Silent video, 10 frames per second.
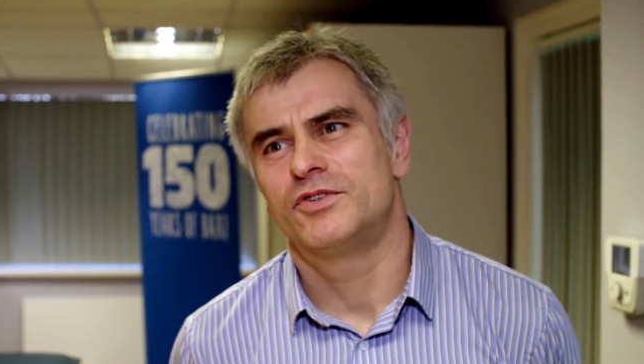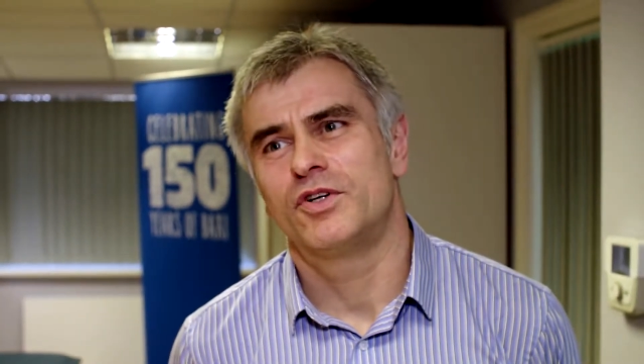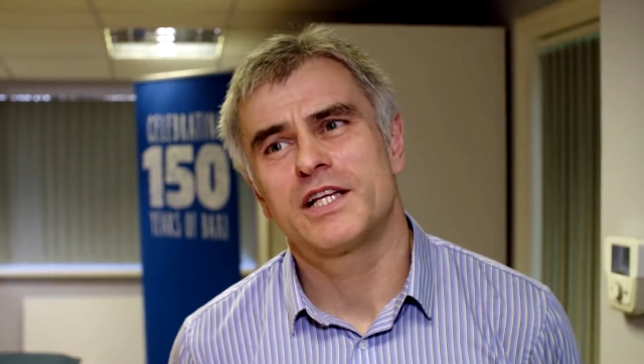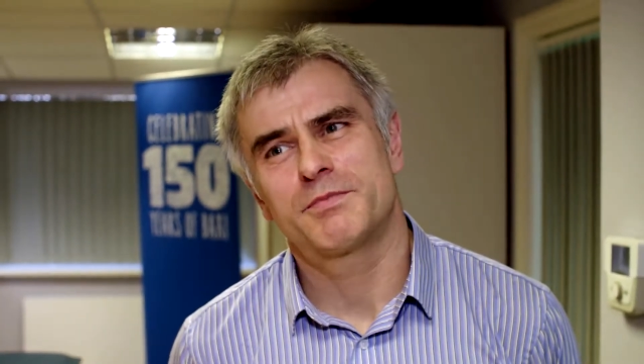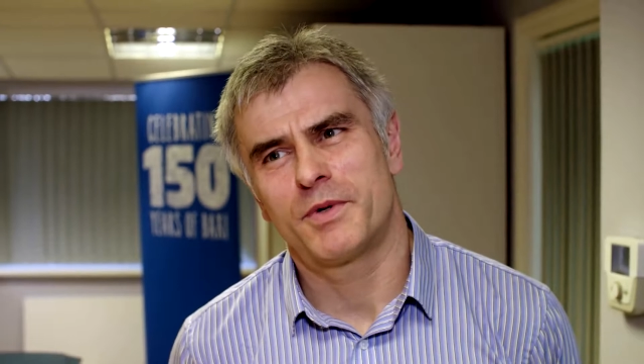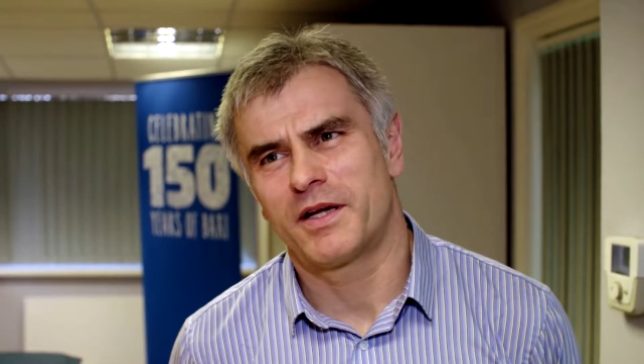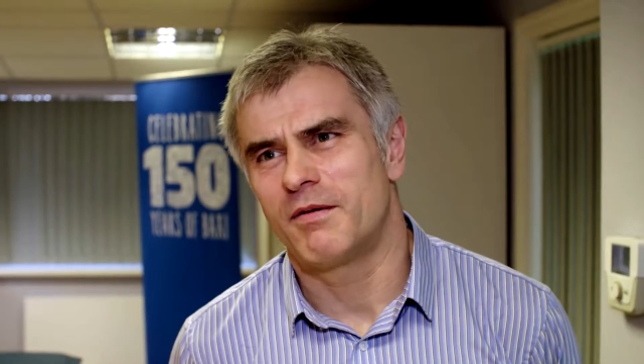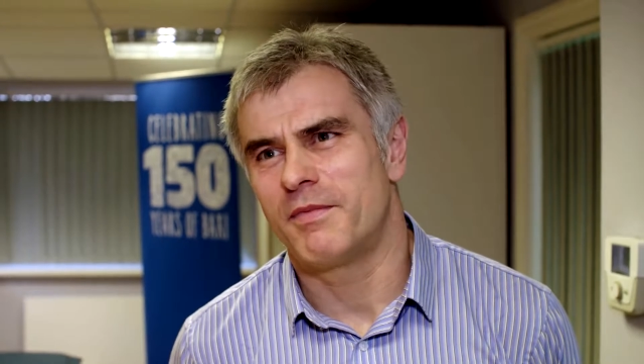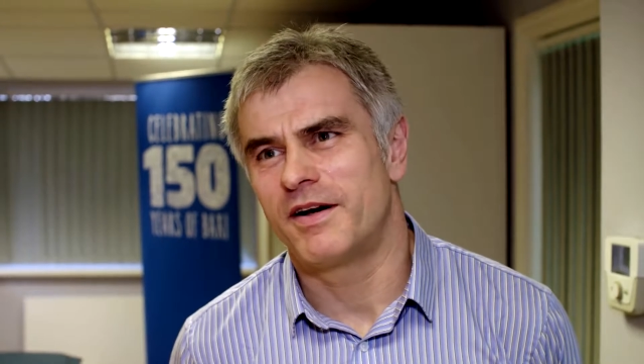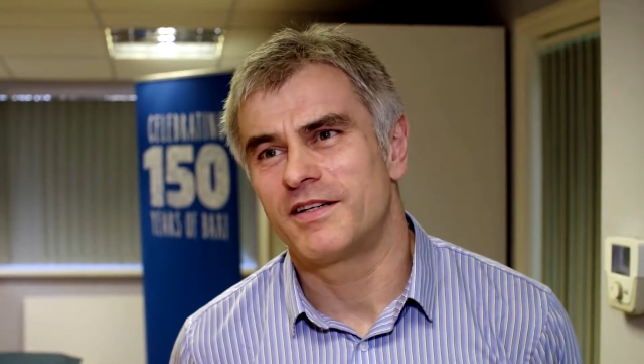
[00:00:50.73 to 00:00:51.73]
Don't ask me when I
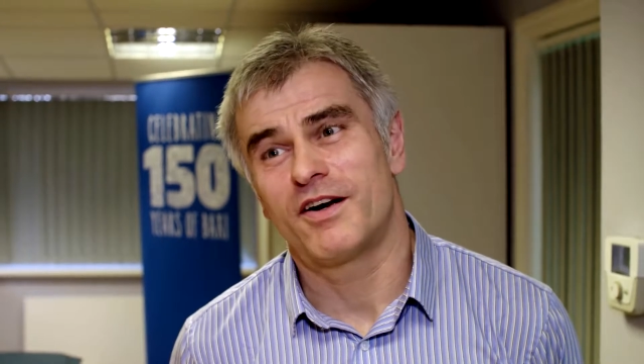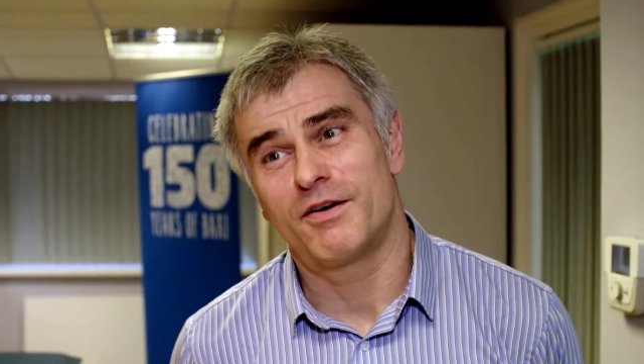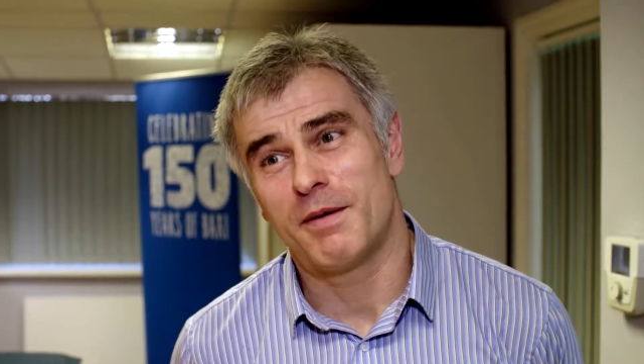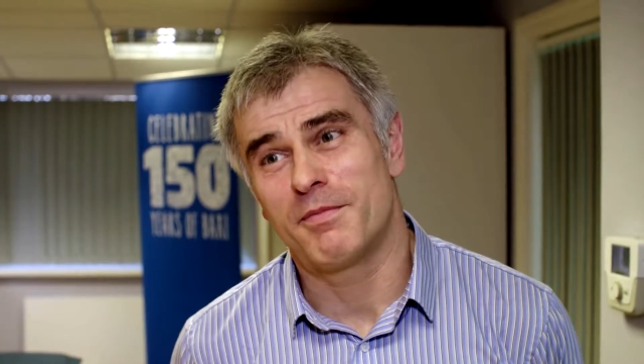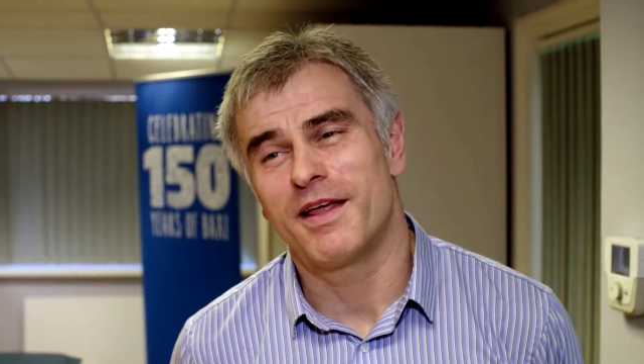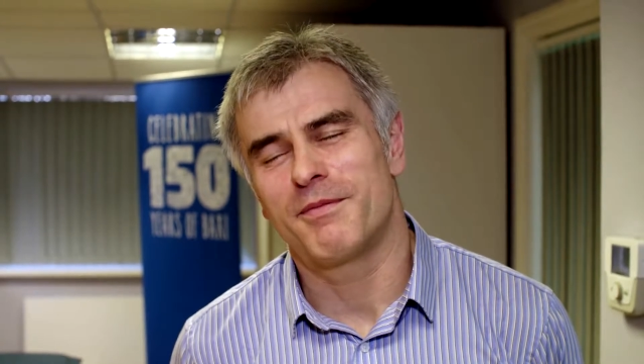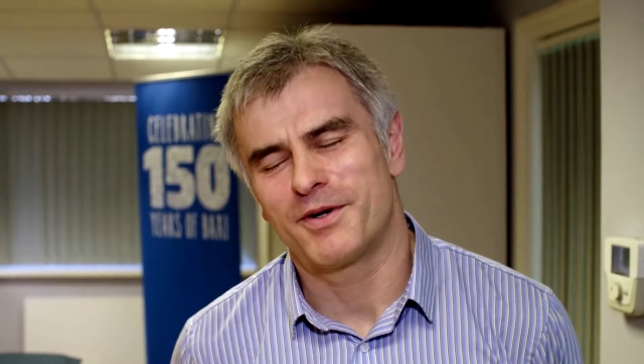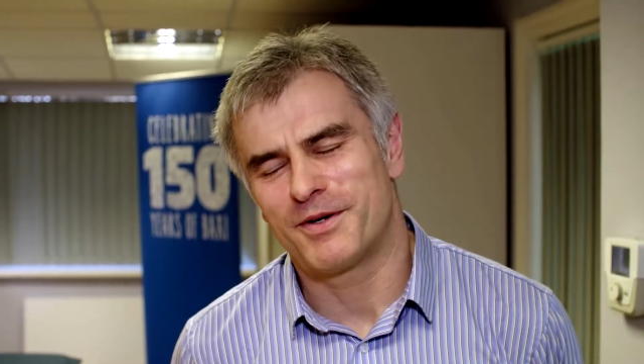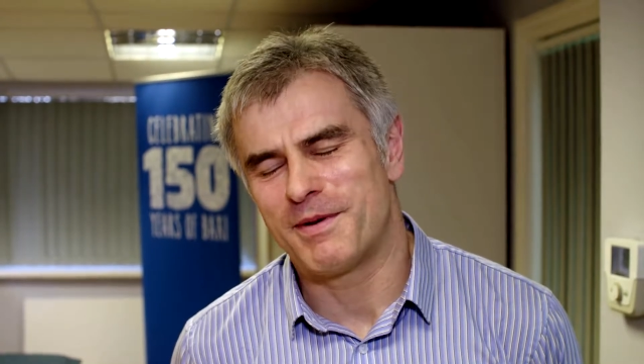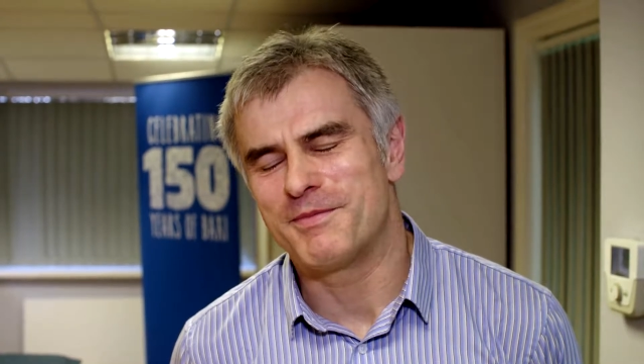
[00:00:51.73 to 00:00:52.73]
got married, I can't remember that,
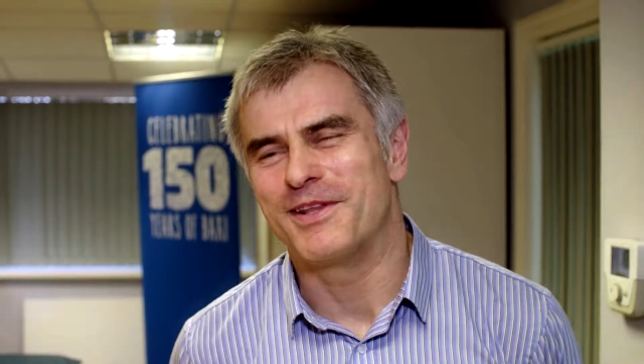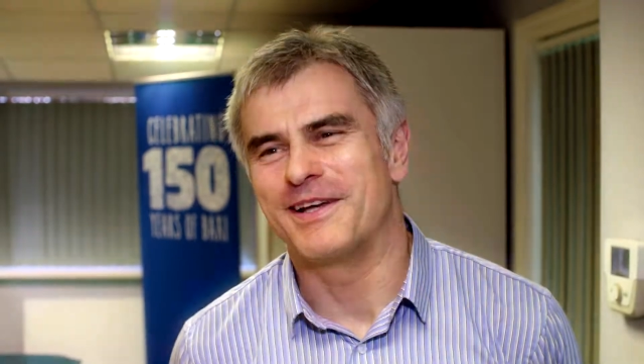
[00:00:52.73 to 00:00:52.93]
but I can remember